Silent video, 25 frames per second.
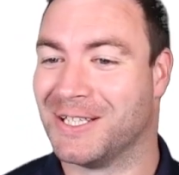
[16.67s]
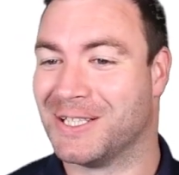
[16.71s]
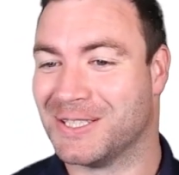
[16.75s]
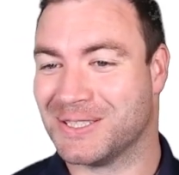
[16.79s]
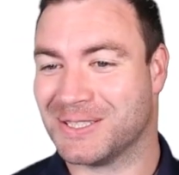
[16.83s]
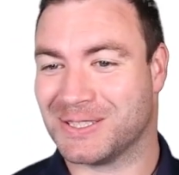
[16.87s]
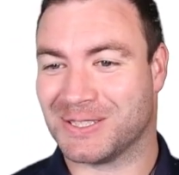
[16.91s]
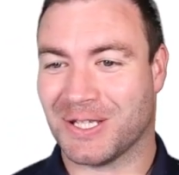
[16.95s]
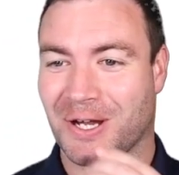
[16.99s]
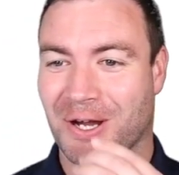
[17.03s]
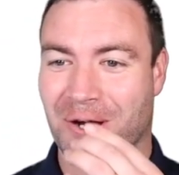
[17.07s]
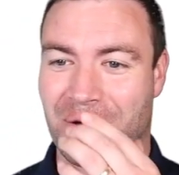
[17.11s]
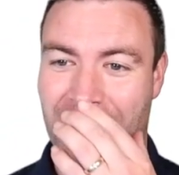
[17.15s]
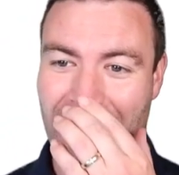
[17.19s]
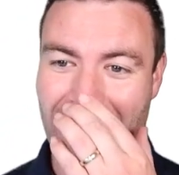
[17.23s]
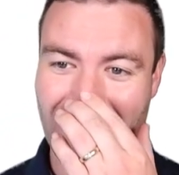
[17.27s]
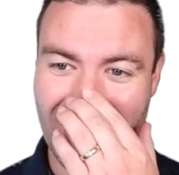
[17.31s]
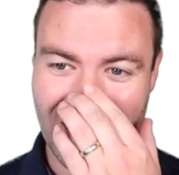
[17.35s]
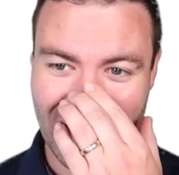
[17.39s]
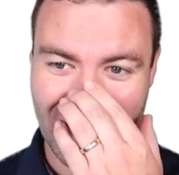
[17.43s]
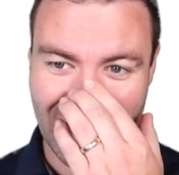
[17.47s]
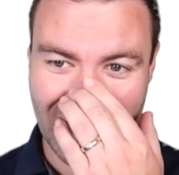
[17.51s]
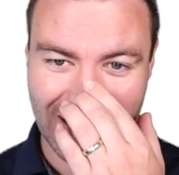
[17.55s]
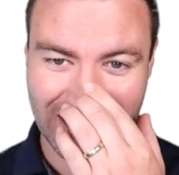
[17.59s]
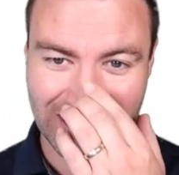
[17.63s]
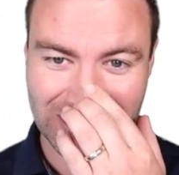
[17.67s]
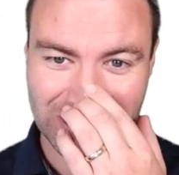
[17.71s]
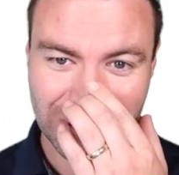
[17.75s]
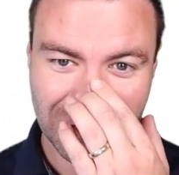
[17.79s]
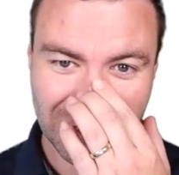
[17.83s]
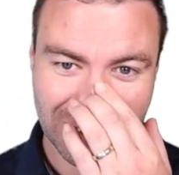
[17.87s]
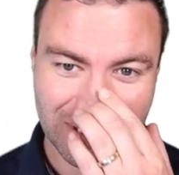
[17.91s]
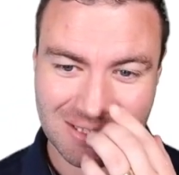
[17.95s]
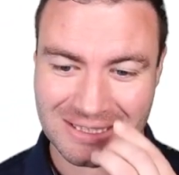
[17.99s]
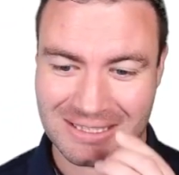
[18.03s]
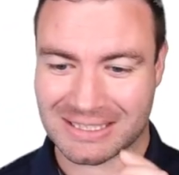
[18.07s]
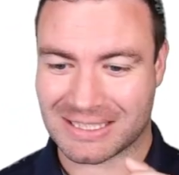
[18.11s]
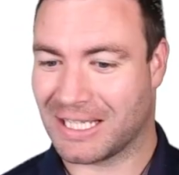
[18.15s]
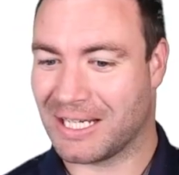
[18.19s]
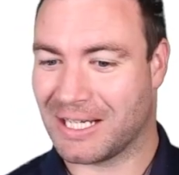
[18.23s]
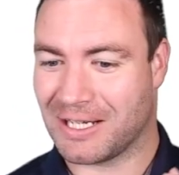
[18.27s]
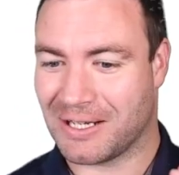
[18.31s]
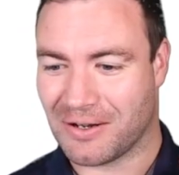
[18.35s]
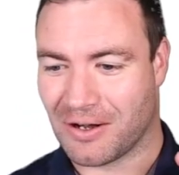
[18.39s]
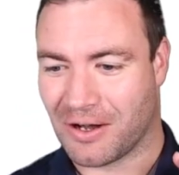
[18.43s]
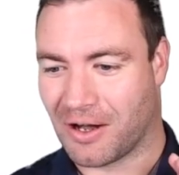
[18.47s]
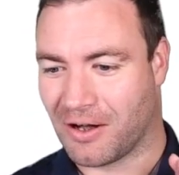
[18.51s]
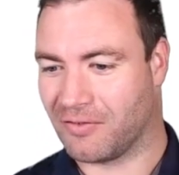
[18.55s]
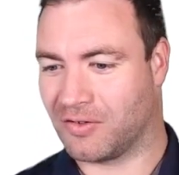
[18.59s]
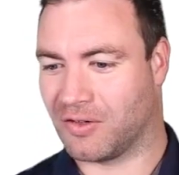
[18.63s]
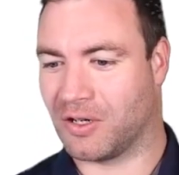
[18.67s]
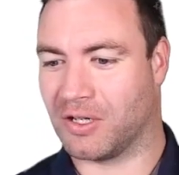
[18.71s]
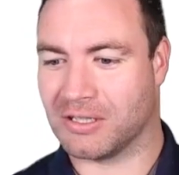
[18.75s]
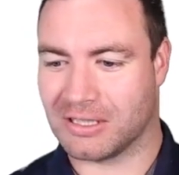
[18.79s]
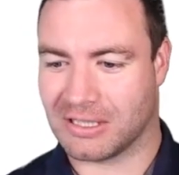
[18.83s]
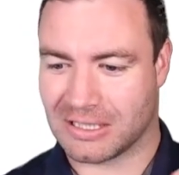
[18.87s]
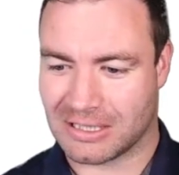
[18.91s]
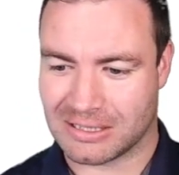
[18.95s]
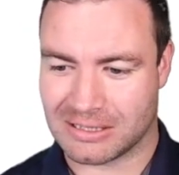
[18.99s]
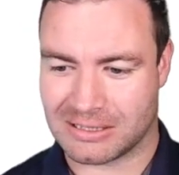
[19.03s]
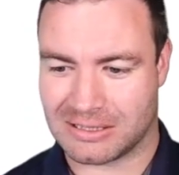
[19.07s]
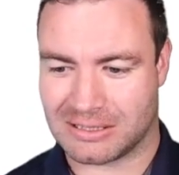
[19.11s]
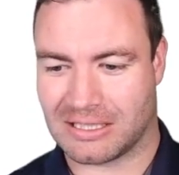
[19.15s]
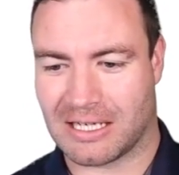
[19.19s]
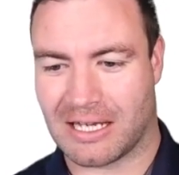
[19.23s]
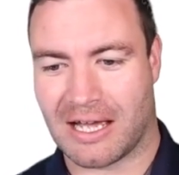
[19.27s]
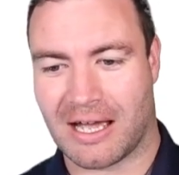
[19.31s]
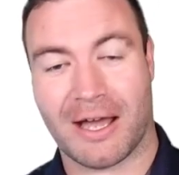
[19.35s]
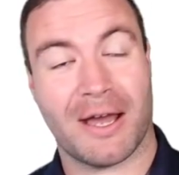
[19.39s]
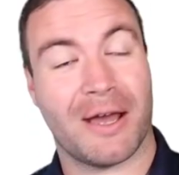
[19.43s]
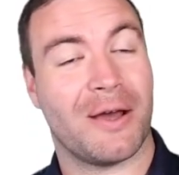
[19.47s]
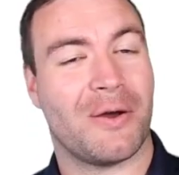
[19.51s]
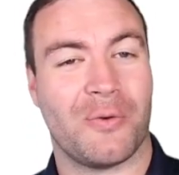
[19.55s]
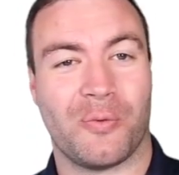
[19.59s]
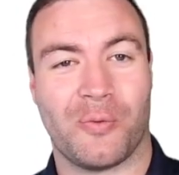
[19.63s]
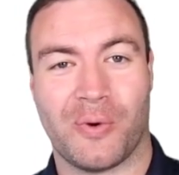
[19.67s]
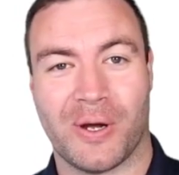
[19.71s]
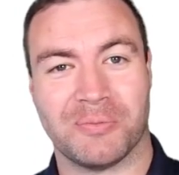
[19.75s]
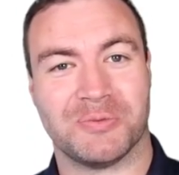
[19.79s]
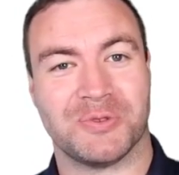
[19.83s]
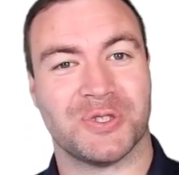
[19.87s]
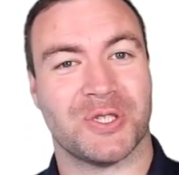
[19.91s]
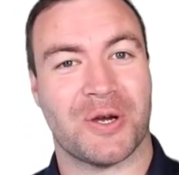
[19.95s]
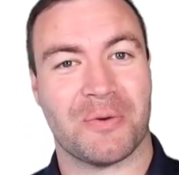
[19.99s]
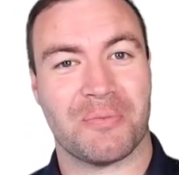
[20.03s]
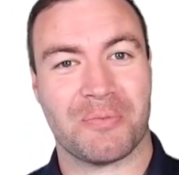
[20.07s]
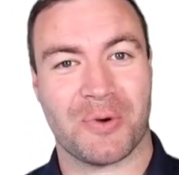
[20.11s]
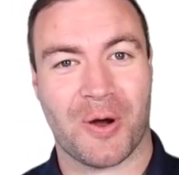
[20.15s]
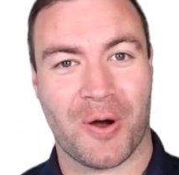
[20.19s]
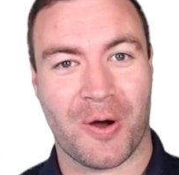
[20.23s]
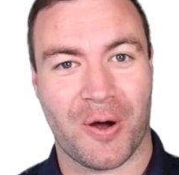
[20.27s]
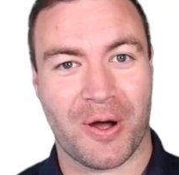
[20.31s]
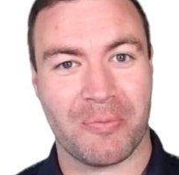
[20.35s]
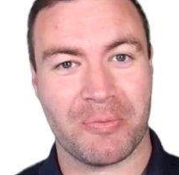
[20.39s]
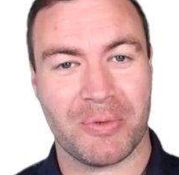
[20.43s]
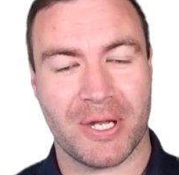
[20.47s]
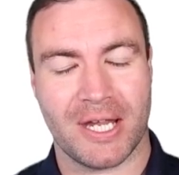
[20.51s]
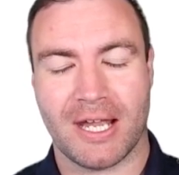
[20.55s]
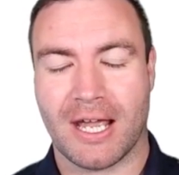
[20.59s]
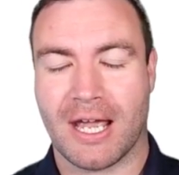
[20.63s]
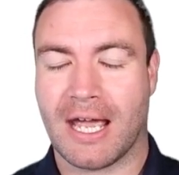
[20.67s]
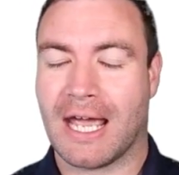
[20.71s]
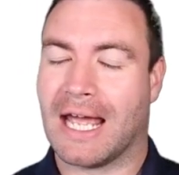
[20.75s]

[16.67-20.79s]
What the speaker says: So as you can see, I've got this website behind me.